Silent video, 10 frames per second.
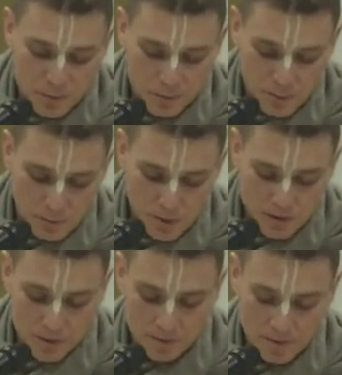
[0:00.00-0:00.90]
super
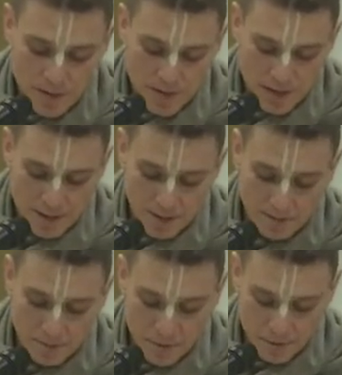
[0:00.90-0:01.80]
excellent reading
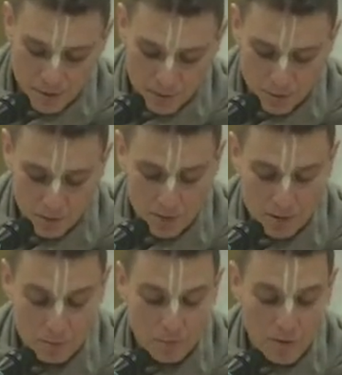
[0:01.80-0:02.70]
of Krishna book, The
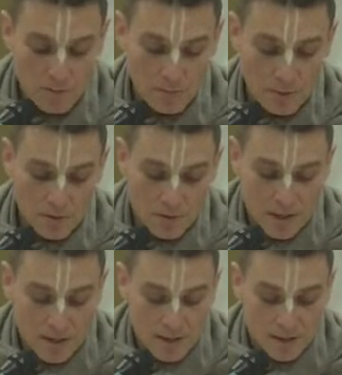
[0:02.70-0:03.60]
Supreme
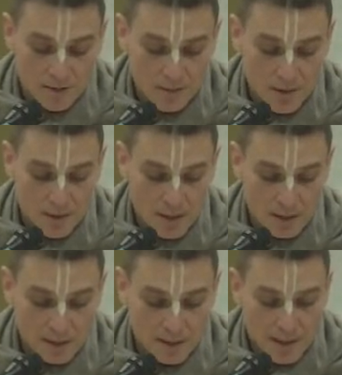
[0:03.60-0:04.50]
Personality of Godhead.